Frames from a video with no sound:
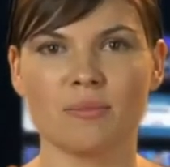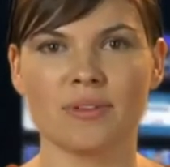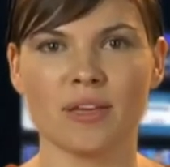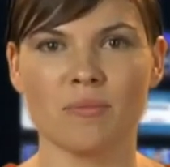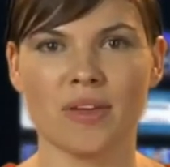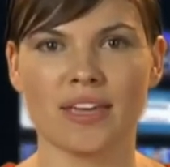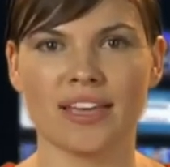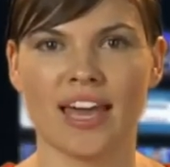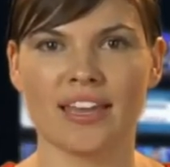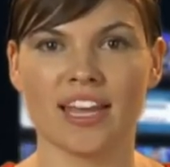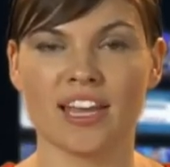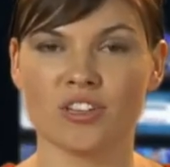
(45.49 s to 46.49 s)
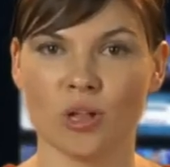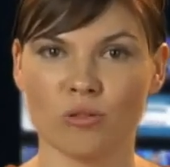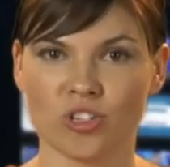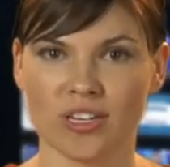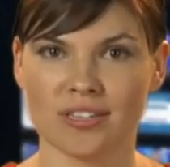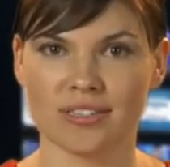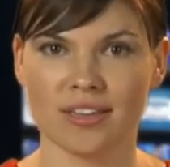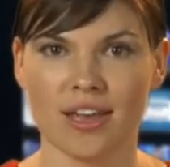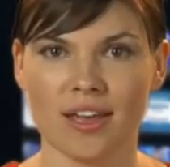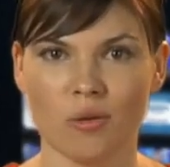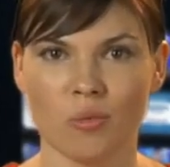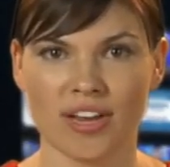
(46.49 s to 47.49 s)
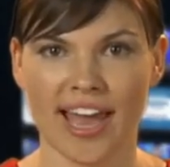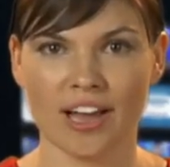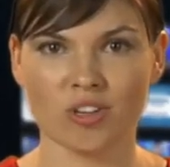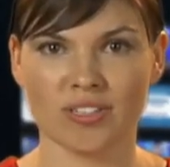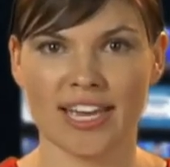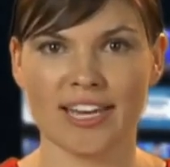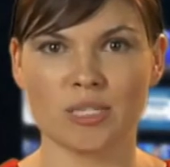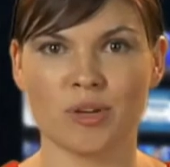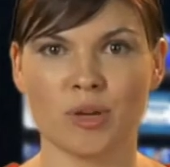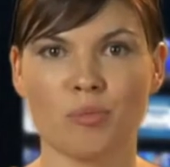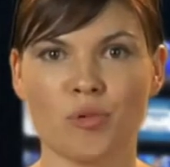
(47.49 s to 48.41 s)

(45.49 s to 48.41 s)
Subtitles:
and Malcolm Page, double gold medalist.